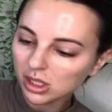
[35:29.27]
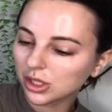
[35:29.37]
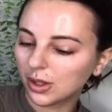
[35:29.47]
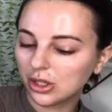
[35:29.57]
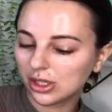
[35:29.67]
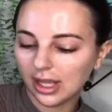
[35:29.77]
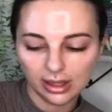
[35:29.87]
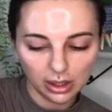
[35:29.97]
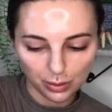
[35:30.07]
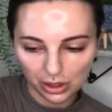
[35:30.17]
so I just
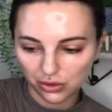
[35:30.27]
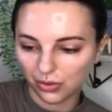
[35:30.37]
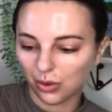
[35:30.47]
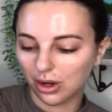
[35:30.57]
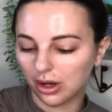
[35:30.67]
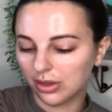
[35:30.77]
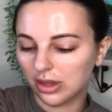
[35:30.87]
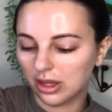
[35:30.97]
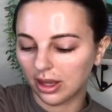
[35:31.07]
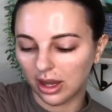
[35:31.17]
lightly reach for
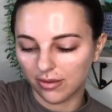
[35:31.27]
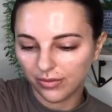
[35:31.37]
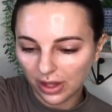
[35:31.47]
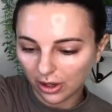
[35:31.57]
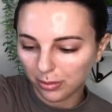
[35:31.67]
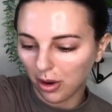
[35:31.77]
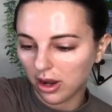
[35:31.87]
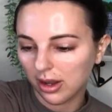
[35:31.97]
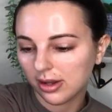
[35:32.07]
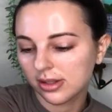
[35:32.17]
the kind of thicker
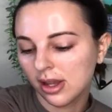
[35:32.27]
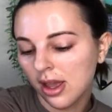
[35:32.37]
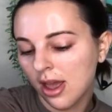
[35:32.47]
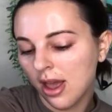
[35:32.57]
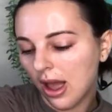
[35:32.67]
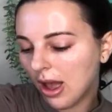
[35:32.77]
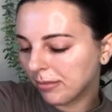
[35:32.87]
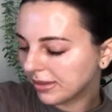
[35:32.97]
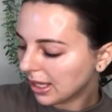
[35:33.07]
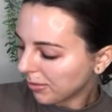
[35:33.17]
products. Um,
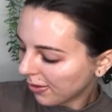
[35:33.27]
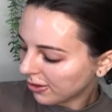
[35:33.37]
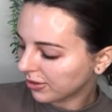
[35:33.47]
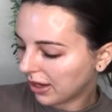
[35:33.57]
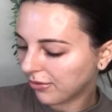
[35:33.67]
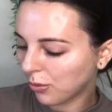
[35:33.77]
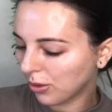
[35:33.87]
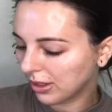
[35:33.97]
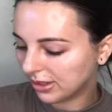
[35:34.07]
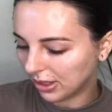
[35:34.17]
same goes like
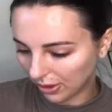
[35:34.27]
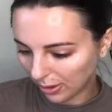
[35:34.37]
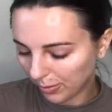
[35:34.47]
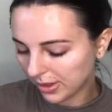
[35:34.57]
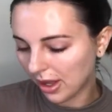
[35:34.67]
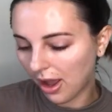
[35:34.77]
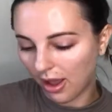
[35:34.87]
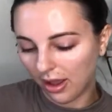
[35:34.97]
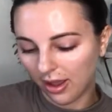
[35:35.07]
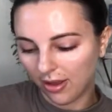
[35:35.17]
for serums.
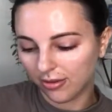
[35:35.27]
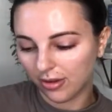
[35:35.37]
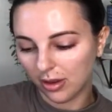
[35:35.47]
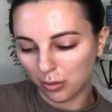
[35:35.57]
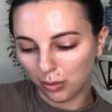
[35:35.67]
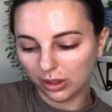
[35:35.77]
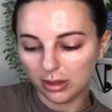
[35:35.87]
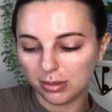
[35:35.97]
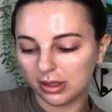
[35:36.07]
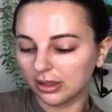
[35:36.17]
I have really
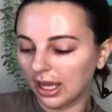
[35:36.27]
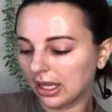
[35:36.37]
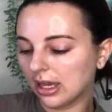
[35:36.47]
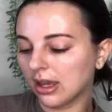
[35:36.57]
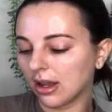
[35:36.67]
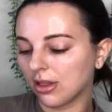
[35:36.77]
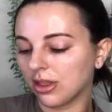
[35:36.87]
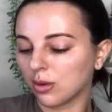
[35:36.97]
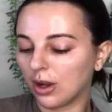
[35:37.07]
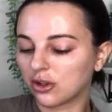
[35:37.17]
been liking the
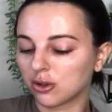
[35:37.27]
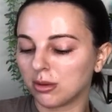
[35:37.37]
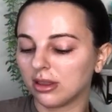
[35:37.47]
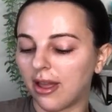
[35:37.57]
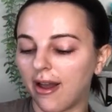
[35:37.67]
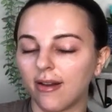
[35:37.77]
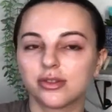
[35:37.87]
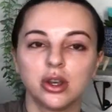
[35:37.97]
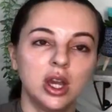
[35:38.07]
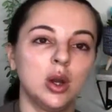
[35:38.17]
Regimen Labs
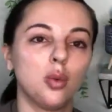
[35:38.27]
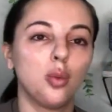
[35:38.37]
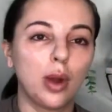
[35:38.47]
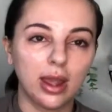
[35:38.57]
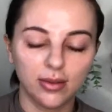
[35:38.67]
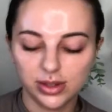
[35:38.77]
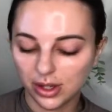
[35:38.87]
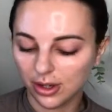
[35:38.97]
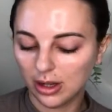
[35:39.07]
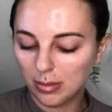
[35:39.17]
wave
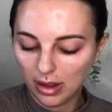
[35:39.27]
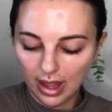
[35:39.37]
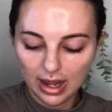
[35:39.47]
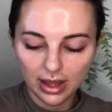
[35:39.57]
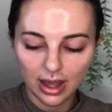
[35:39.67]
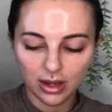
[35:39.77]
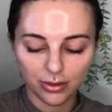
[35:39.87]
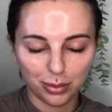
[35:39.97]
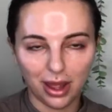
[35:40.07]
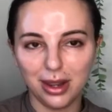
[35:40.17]
serum, any kind of
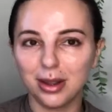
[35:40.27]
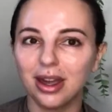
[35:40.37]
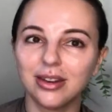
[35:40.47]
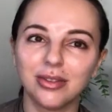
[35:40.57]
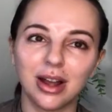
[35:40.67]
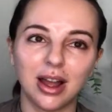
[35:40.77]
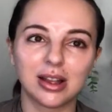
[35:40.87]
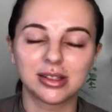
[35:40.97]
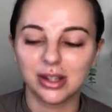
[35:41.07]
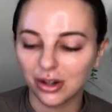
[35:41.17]
any kind of uh,
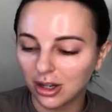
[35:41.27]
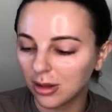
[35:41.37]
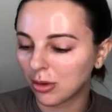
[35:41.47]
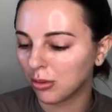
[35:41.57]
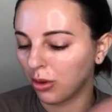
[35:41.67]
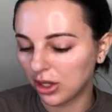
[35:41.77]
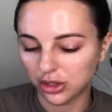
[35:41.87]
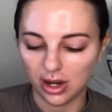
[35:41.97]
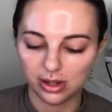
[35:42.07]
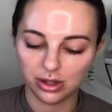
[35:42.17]
serum or
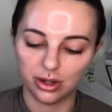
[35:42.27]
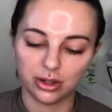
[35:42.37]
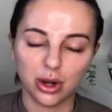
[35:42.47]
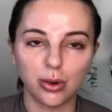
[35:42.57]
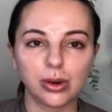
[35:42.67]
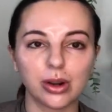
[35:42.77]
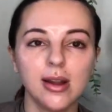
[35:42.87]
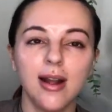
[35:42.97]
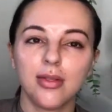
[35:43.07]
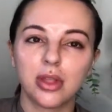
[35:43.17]
moisturizer or toner
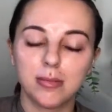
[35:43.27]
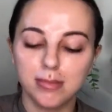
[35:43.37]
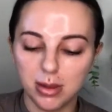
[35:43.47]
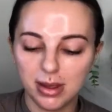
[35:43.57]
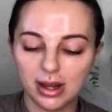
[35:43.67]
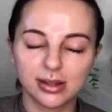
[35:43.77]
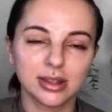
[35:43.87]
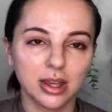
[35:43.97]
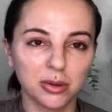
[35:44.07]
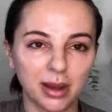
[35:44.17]
that mimics the
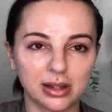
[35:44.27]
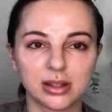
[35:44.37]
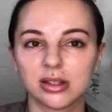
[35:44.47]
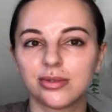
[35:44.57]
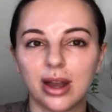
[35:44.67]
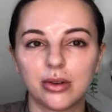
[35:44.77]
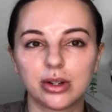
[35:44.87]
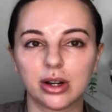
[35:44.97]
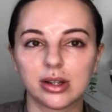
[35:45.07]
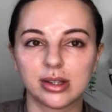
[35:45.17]
humectants found in
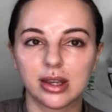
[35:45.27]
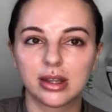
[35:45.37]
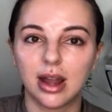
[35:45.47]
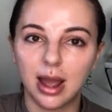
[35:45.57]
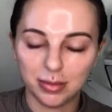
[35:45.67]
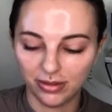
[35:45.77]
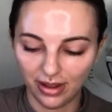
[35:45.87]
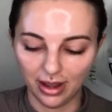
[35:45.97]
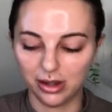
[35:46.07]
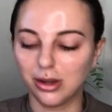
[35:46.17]
our skin, I'm a
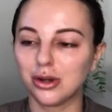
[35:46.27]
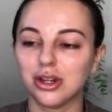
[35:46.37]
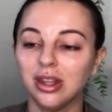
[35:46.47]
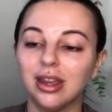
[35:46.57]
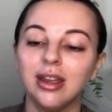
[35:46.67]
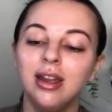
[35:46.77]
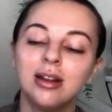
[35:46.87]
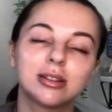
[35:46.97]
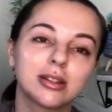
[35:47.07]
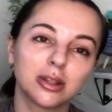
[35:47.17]
fan usually.
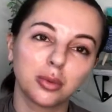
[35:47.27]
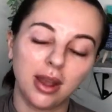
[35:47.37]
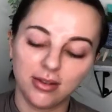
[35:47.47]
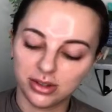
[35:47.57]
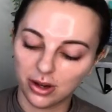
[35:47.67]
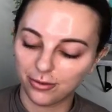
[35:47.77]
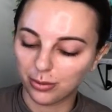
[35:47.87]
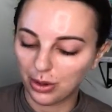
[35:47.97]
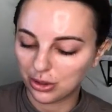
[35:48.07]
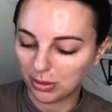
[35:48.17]
this is the Wave Serum from
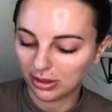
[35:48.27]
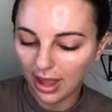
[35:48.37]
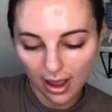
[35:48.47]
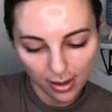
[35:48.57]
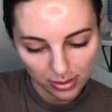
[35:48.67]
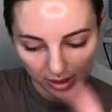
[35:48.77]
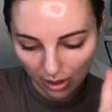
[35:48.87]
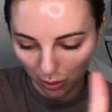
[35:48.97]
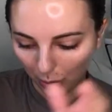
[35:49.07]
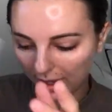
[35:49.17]
Regimen Labs.
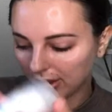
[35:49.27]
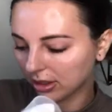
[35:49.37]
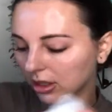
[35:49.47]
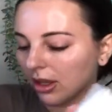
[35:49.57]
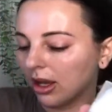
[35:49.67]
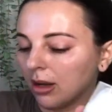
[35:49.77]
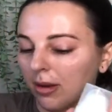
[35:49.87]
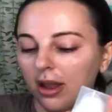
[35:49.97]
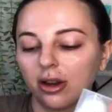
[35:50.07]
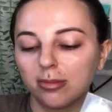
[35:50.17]
Great. Um,
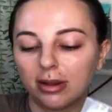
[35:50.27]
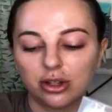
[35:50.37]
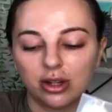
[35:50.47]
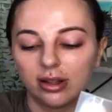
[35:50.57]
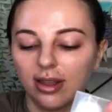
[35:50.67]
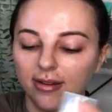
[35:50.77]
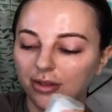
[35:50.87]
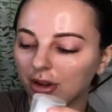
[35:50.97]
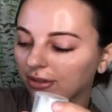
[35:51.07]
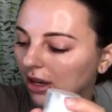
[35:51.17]
I already mentioned I love
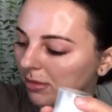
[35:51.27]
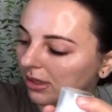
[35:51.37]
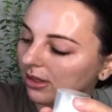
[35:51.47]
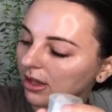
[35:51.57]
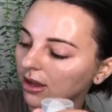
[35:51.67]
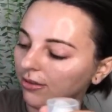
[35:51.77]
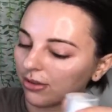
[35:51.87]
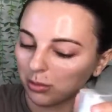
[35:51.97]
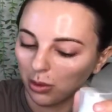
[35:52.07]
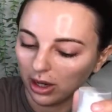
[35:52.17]
their vitamin C for
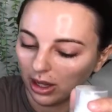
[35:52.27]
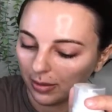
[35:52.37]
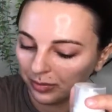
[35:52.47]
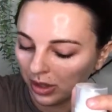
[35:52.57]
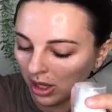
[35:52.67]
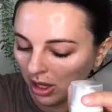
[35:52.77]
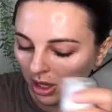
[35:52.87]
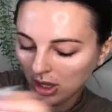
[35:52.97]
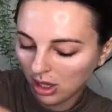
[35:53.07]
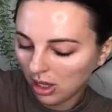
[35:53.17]
morning.
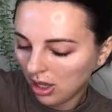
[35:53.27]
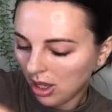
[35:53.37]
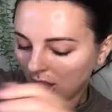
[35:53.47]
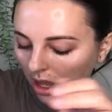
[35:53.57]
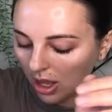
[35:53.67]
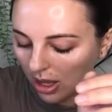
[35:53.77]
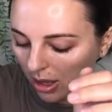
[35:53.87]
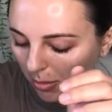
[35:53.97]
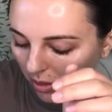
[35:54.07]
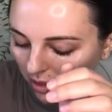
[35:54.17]

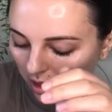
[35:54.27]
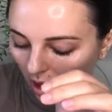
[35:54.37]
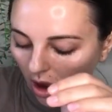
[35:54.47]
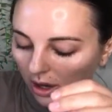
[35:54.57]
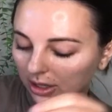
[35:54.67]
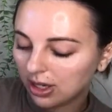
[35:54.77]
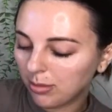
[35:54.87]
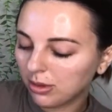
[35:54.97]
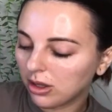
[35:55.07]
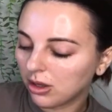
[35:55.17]
Um, the
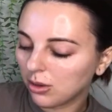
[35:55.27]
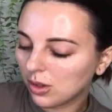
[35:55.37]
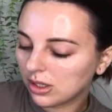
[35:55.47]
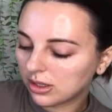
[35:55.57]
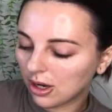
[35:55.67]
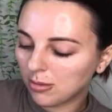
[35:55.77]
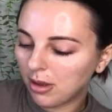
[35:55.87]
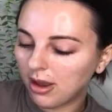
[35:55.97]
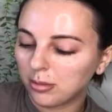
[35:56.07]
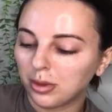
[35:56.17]
RNW
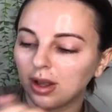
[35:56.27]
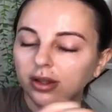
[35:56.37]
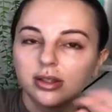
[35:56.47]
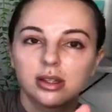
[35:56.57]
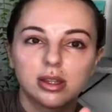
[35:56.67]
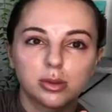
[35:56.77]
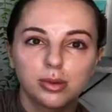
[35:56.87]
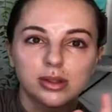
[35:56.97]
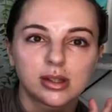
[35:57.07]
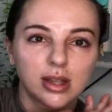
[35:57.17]
Ceramide Plus, this
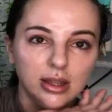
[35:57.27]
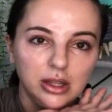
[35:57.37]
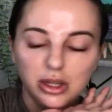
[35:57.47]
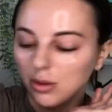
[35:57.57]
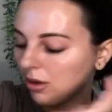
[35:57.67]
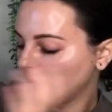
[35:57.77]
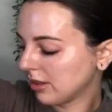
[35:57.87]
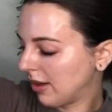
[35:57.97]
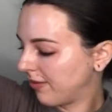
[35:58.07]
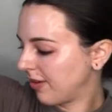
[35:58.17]
one's slightly newer because
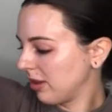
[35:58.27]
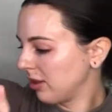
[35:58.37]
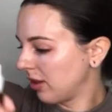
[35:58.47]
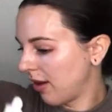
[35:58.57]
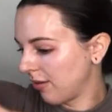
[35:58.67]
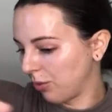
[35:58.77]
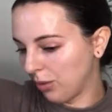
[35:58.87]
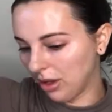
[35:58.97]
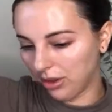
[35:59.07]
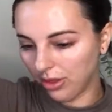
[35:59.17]
I fell in love
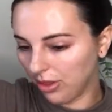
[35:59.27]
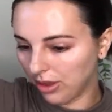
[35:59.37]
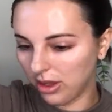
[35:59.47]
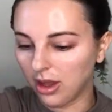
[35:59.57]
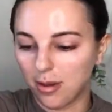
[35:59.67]
with the